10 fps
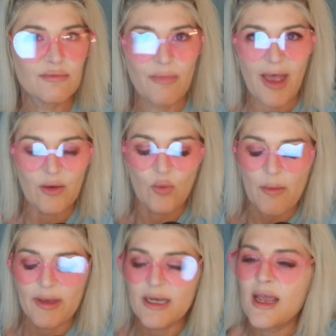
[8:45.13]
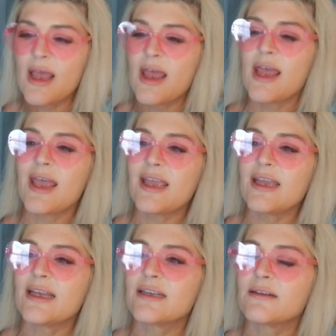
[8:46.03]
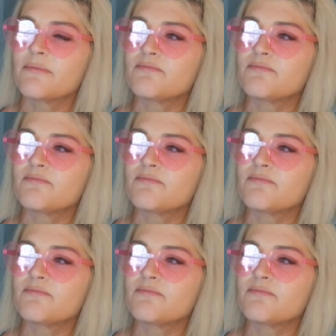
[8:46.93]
madwoman and